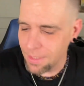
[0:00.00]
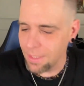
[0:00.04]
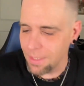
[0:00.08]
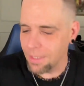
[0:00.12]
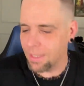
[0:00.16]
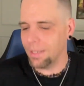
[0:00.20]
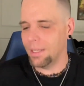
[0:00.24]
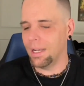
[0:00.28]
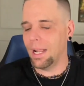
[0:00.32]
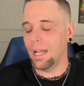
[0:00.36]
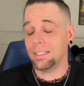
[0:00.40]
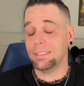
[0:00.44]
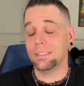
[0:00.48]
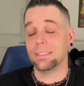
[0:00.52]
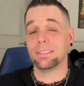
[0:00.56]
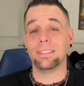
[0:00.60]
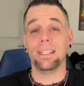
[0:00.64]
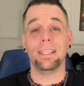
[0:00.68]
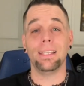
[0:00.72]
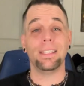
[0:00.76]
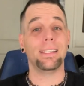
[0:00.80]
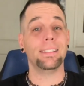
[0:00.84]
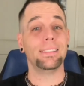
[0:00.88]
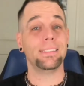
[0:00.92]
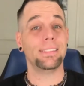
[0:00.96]
And I just
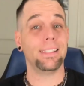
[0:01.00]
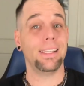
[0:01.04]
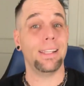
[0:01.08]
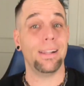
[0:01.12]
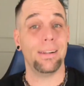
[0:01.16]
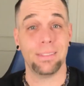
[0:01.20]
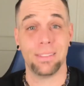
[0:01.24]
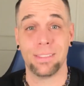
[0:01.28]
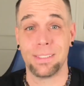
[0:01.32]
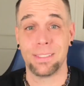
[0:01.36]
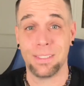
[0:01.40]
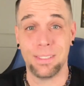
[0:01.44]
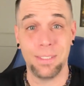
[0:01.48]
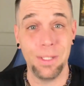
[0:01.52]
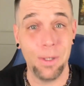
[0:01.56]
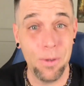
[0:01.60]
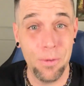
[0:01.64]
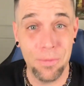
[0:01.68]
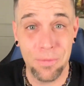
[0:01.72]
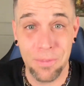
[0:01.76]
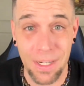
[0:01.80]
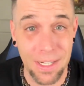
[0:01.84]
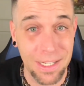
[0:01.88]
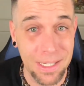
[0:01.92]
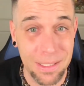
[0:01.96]
think it sounds so
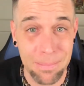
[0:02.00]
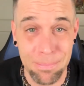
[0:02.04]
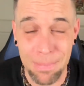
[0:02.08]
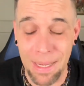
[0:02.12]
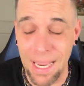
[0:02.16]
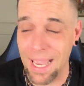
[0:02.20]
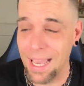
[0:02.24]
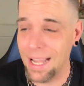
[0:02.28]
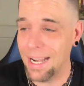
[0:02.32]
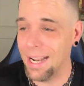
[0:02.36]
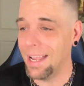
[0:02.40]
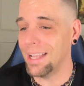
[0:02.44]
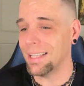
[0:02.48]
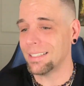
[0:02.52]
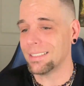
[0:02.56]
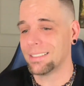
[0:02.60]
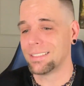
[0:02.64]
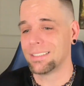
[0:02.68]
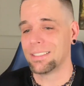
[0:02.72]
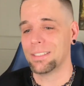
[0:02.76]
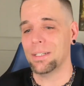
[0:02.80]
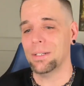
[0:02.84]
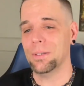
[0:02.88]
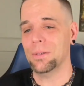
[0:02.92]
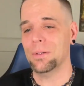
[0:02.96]
fucking badass.
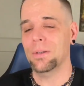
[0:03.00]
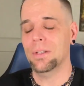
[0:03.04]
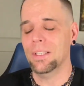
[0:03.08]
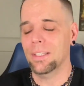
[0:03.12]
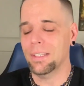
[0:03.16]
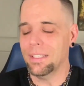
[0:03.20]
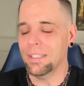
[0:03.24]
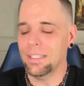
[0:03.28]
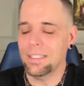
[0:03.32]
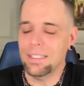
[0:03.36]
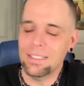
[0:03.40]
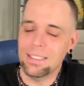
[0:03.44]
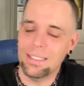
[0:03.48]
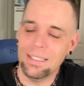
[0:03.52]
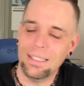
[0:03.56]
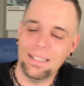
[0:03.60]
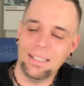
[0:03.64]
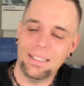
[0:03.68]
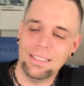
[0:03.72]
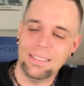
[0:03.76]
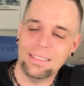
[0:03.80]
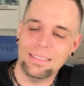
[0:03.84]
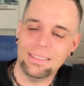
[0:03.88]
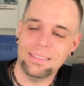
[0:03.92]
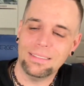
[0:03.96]
So
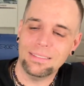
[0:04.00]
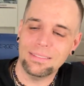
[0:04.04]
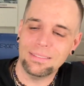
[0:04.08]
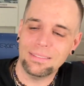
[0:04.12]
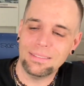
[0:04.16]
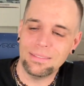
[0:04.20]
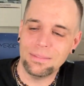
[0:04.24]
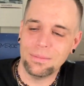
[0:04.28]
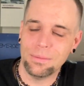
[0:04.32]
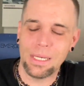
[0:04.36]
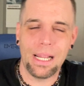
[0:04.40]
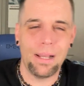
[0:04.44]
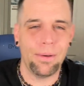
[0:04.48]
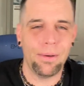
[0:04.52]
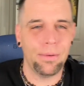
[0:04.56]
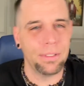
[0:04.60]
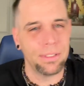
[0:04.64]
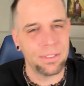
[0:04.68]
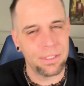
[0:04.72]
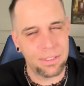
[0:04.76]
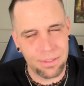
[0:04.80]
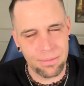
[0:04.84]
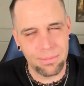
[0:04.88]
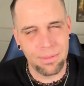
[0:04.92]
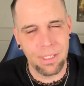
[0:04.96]
when I
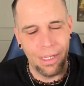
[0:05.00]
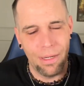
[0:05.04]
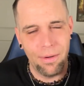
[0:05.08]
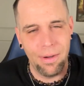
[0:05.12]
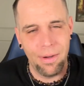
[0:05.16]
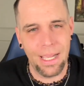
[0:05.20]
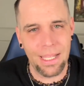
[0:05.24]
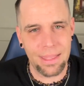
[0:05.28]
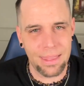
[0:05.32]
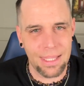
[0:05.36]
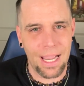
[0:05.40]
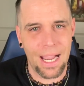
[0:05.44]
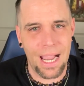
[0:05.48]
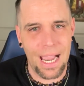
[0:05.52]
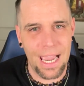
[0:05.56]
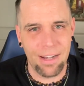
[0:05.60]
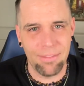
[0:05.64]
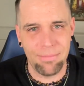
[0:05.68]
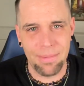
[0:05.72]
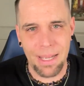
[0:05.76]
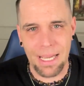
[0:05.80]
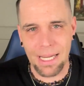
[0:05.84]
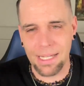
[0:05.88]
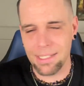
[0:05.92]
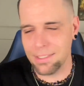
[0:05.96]
was, at the height
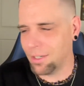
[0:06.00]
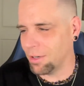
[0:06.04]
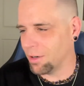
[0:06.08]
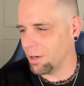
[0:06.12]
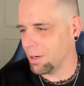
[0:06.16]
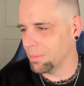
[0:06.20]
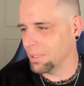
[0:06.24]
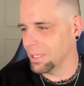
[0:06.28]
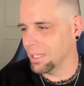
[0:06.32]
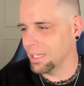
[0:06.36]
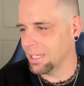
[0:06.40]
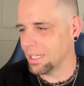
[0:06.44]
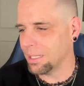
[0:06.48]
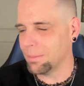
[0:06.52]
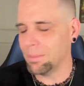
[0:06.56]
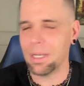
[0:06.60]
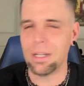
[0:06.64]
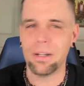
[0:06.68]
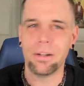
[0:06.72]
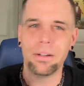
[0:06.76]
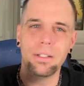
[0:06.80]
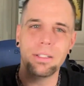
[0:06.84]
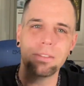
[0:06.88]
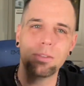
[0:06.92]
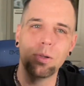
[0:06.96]
of my guitar playing in my
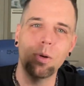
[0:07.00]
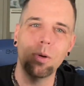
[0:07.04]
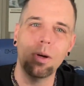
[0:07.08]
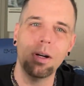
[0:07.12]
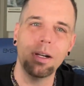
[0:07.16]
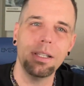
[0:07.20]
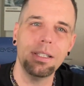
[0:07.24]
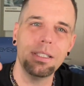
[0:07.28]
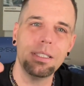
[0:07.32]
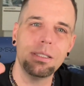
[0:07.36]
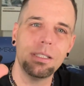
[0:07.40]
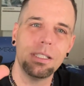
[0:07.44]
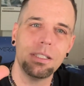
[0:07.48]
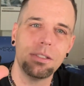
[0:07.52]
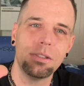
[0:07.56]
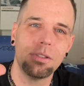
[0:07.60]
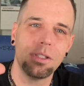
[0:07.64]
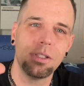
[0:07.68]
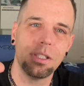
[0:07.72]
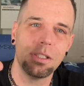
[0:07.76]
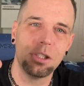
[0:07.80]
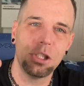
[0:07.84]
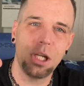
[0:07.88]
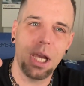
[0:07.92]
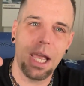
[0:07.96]
early 20s,
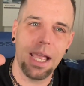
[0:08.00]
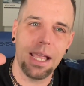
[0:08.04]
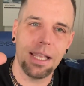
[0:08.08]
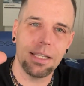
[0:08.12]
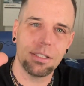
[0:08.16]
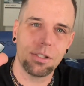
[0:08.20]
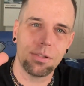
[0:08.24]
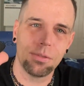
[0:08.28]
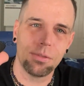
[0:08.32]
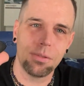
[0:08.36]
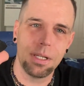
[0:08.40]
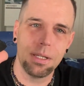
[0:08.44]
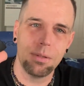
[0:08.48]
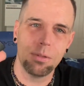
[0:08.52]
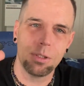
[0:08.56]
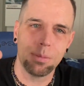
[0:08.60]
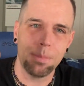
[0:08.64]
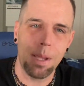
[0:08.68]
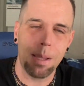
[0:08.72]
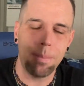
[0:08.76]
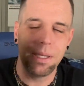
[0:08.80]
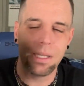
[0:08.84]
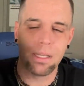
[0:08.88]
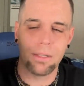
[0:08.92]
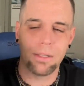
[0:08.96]
the Jazz 3 was
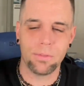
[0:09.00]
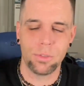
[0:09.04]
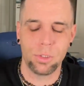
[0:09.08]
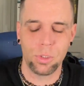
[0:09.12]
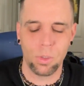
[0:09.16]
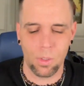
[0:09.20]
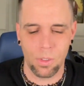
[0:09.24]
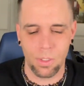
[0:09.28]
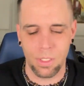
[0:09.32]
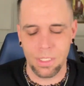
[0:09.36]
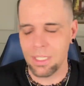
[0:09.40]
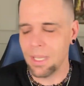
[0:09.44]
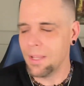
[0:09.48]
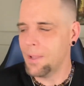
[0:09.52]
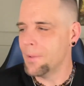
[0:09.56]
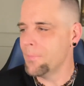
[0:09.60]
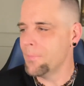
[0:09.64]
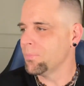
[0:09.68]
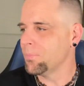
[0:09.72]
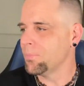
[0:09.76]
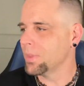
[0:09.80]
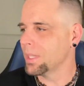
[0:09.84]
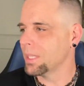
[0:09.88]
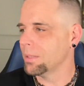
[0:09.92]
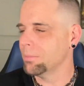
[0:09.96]
my pick of choice
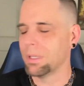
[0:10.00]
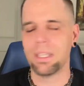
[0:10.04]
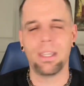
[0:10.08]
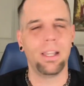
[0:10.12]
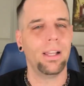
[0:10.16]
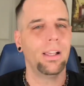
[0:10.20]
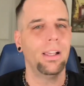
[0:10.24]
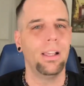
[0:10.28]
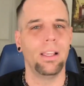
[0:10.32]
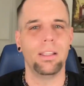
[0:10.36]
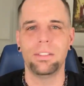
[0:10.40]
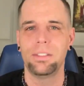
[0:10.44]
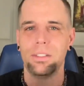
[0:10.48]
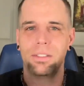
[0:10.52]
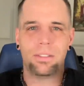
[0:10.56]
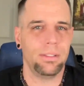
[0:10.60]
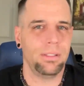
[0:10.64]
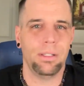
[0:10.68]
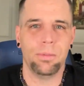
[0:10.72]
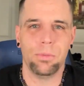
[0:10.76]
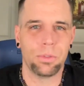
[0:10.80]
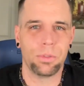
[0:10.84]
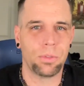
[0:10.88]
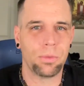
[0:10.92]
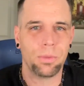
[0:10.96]
because
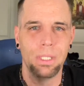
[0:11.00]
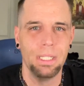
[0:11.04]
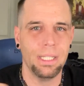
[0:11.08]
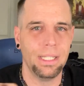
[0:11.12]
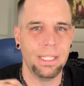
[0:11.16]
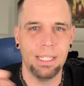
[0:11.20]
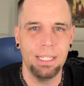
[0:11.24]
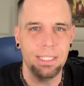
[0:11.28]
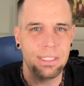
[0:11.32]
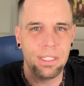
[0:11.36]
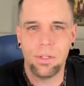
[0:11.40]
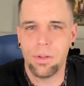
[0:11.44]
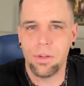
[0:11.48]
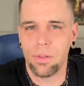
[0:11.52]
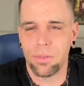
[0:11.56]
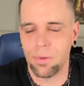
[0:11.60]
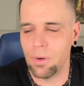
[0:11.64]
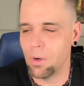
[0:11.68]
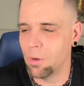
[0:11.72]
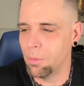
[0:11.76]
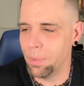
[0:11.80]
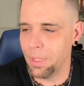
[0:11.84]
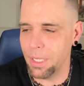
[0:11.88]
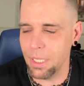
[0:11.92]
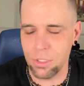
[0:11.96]
it was really easy to
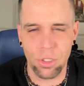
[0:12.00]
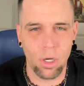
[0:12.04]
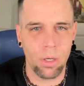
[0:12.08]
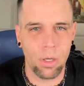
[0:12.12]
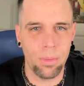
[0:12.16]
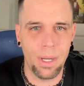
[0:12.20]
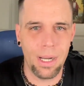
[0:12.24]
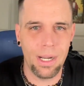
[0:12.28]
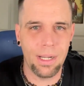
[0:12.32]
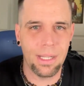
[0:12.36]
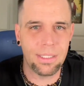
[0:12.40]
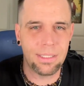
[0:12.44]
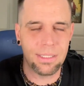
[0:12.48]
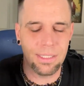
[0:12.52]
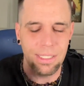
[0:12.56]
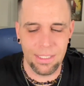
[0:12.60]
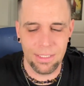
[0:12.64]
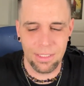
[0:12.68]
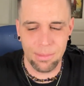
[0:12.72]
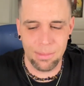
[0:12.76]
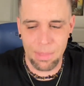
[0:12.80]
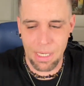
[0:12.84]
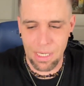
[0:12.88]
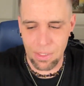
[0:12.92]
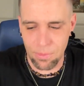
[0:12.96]
throw pinch harmonics
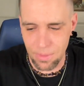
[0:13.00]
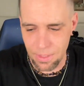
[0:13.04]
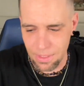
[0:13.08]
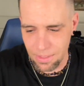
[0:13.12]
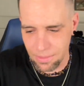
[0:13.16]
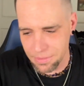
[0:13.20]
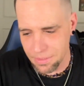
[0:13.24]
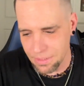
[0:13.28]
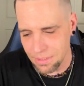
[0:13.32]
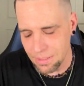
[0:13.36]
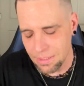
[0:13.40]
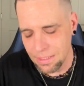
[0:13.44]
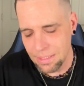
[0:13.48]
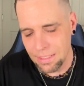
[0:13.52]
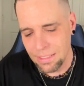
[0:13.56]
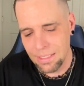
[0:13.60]
into my riffs.